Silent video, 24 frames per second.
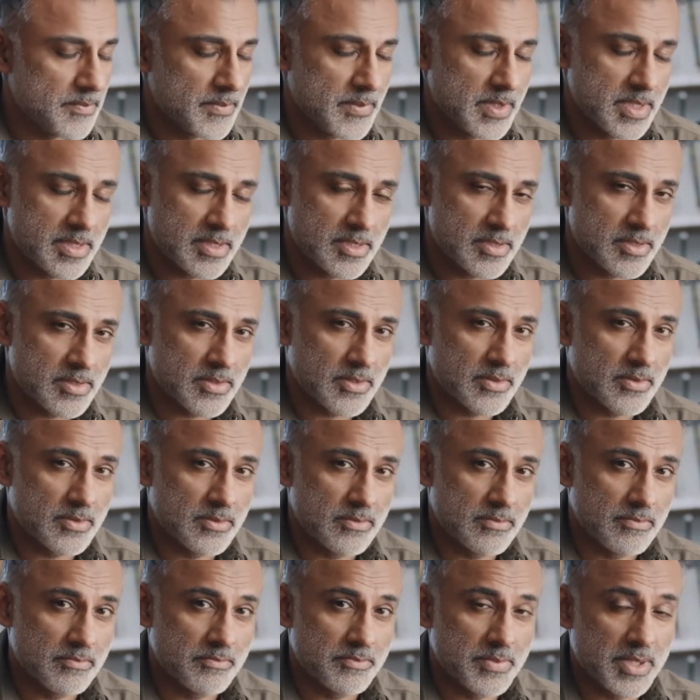This has
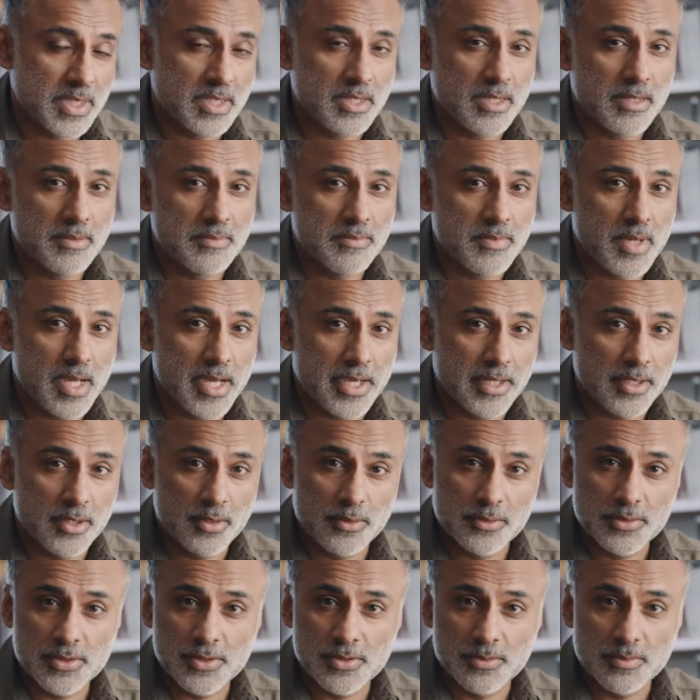become my
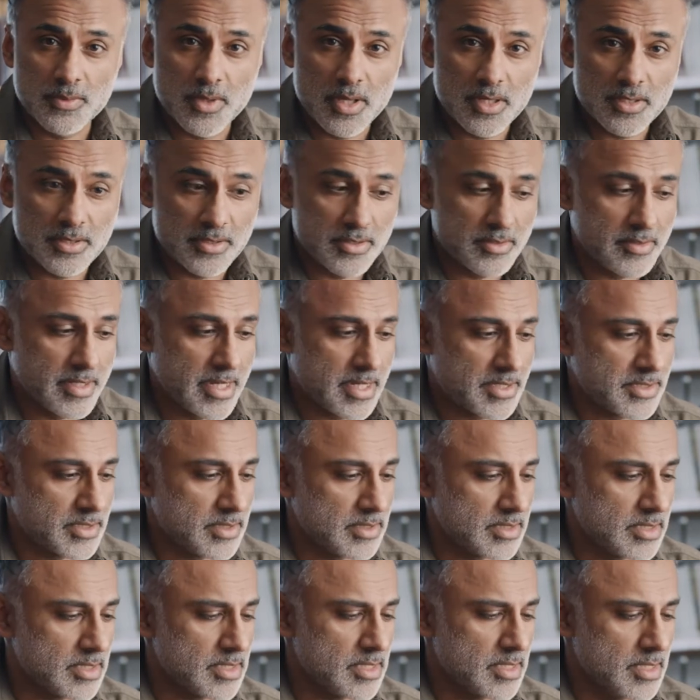go-to monitor
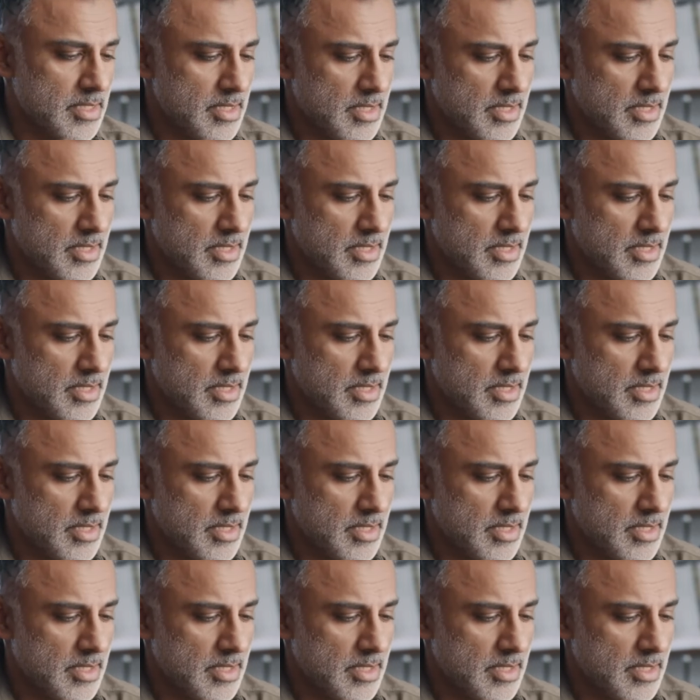actually.